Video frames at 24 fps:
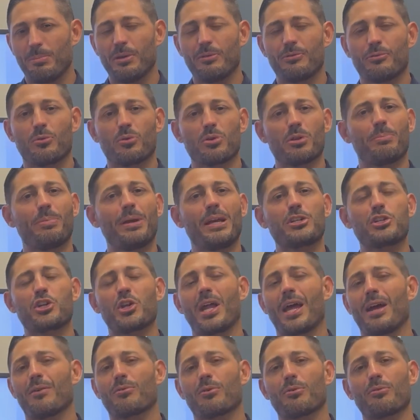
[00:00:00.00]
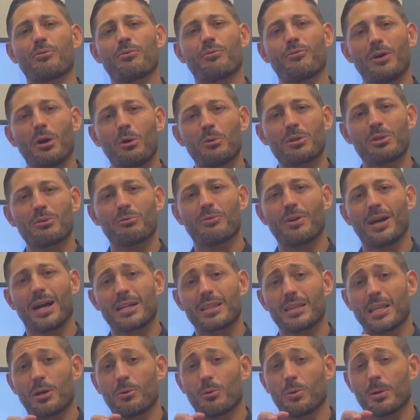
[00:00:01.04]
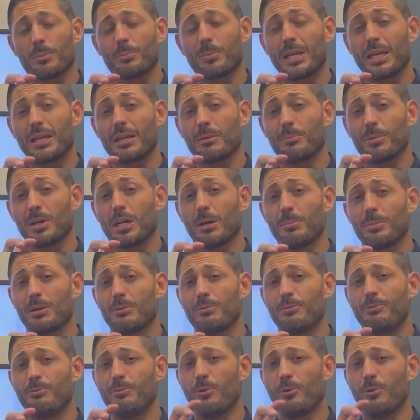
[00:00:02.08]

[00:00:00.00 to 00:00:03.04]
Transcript: before the patient ever felt the fact they were becoming